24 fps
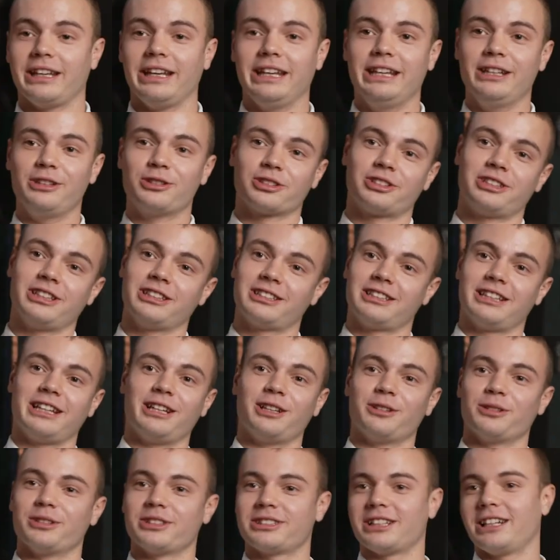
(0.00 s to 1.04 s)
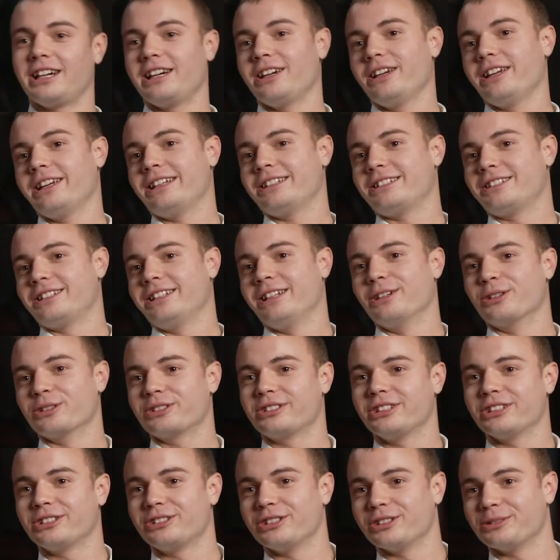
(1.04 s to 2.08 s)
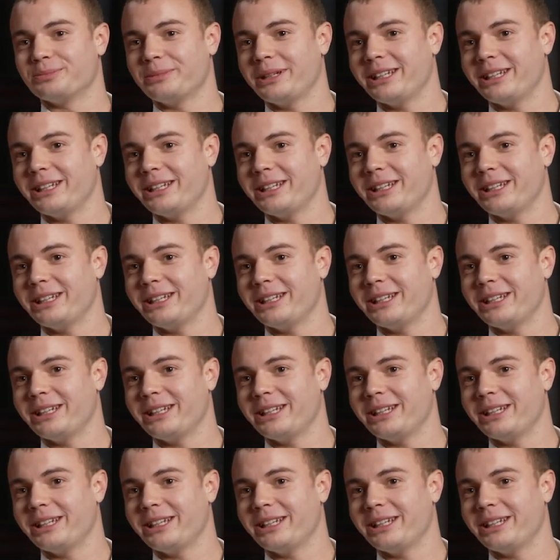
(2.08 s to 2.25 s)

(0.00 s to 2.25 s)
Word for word: He just sees Leila as like his little sister's